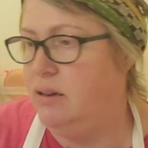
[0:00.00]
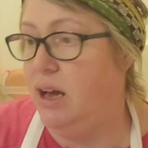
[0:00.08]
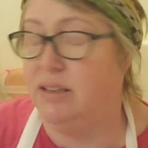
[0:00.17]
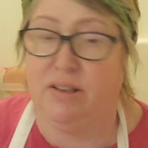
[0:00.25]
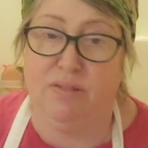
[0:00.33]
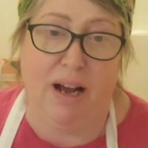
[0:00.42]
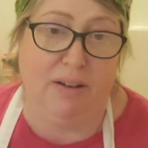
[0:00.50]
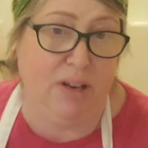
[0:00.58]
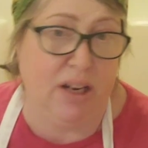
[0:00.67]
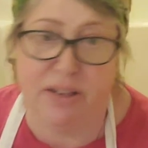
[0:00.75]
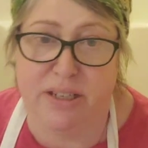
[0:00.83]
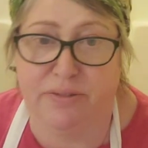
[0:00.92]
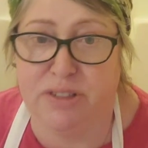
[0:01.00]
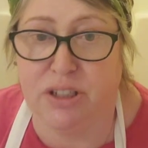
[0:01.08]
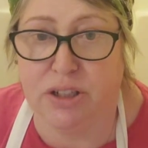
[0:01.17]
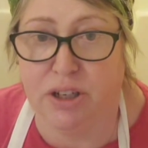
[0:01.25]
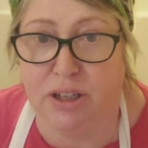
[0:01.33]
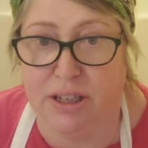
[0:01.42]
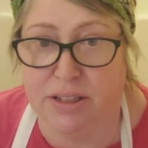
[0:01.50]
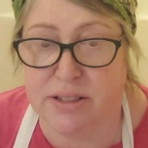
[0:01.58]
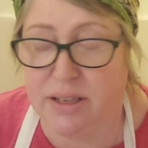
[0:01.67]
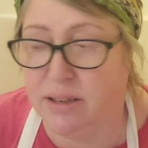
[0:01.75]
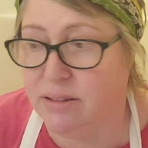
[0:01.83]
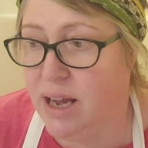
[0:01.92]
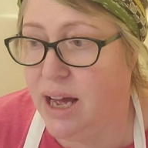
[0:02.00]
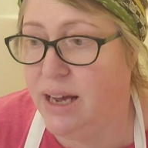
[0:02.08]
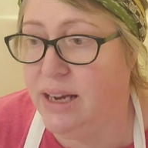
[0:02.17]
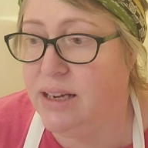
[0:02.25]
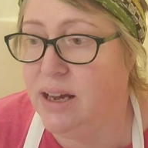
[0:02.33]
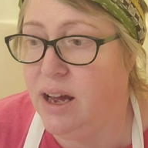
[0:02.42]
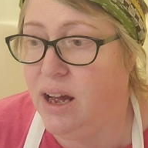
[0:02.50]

I don't have a lot of different colours, okay?